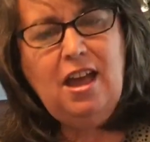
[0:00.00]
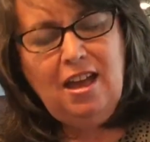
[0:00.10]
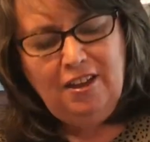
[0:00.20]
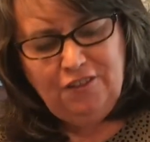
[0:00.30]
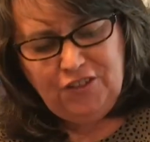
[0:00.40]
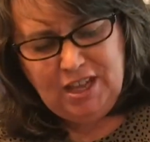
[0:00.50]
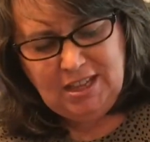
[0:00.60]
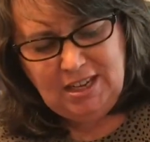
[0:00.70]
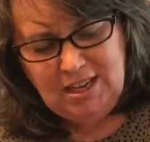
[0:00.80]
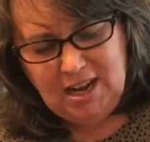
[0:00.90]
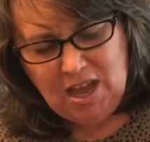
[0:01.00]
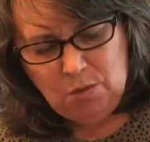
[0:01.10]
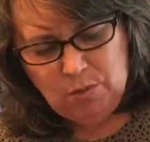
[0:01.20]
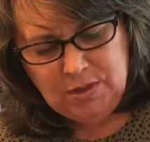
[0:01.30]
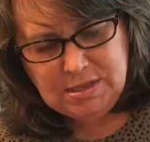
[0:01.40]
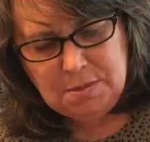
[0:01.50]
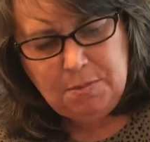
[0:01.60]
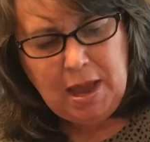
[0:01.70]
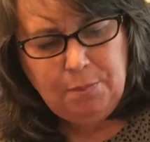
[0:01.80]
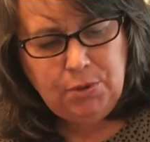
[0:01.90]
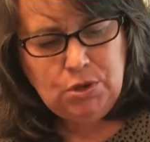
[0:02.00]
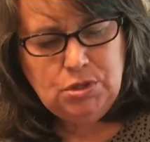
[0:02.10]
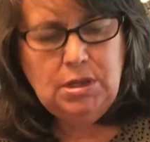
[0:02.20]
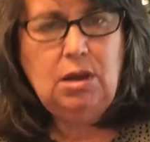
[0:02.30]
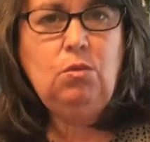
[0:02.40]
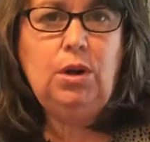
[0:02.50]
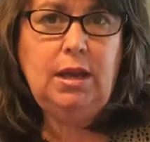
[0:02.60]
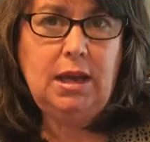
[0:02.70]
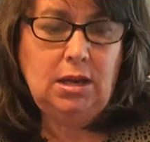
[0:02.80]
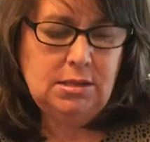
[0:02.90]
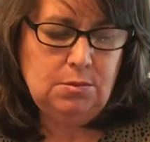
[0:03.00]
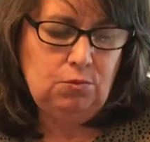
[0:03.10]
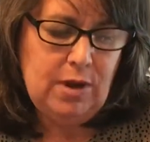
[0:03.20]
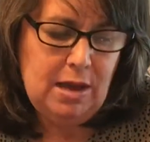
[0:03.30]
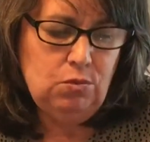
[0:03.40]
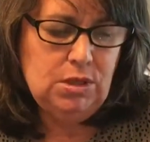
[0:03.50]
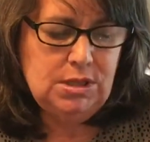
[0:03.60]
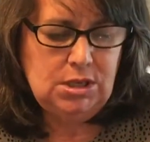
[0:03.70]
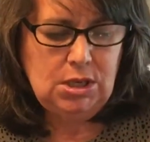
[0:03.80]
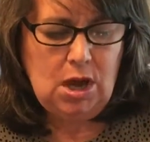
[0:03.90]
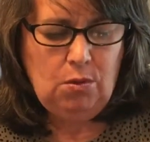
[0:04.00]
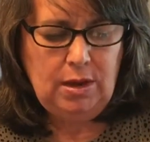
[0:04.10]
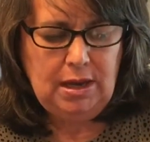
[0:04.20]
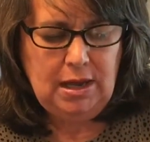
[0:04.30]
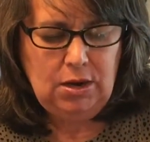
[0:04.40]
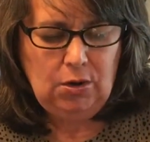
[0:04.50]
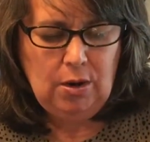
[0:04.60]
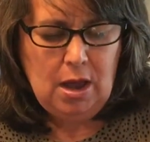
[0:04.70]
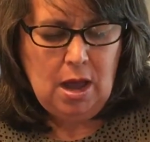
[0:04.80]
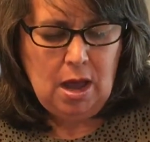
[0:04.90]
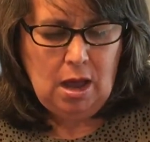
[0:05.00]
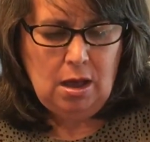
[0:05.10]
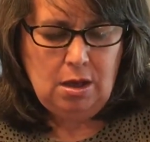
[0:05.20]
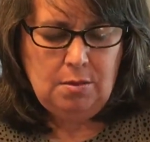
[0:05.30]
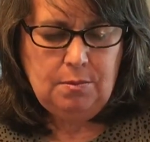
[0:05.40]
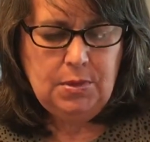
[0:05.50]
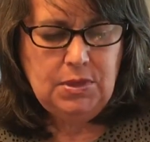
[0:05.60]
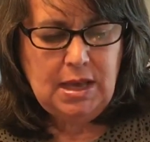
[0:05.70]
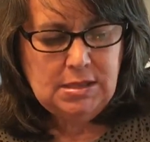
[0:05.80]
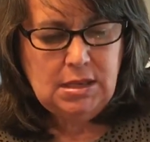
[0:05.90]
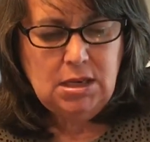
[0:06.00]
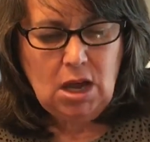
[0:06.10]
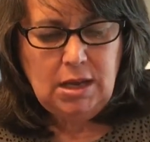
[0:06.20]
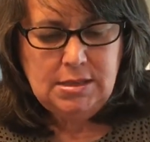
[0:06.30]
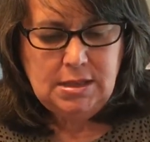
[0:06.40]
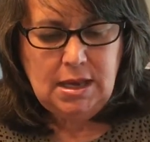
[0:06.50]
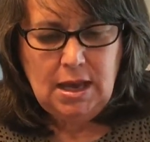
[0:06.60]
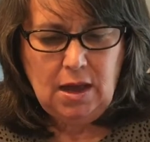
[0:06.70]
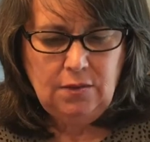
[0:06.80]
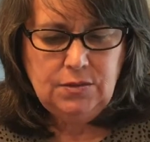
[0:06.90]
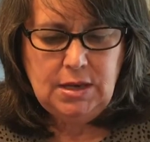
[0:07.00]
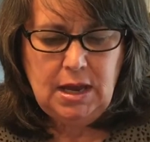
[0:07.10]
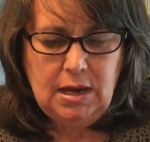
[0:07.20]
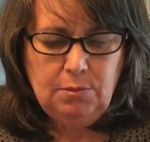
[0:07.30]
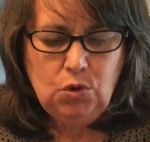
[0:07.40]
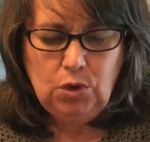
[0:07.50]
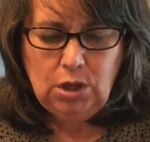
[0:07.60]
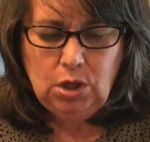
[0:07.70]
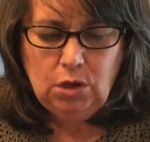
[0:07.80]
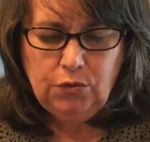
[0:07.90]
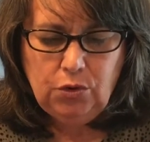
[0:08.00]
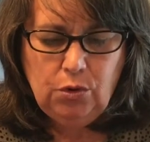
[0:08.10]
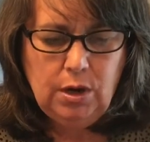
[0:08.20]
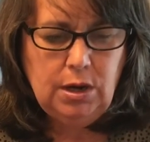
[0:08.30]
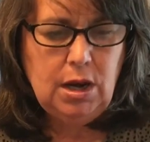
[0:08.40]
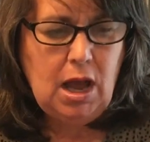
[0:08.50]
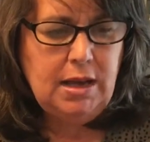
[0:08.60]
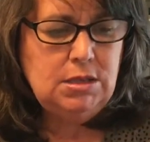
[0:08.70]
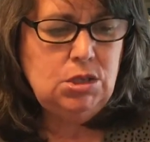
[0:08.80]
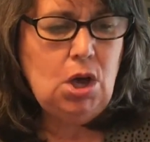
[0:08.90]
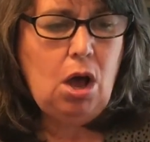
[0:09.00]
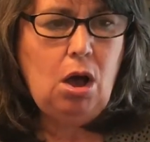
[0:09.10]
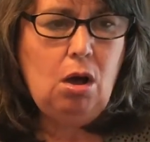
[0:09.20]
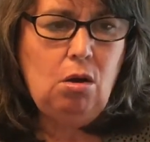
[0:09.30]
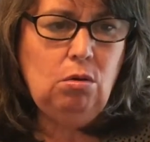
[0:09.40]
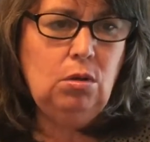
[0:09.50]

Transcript: filling it up with some peppers, and I want to get some red ones to go in here. But that's a nice gift, and I'm going to look for a nice tall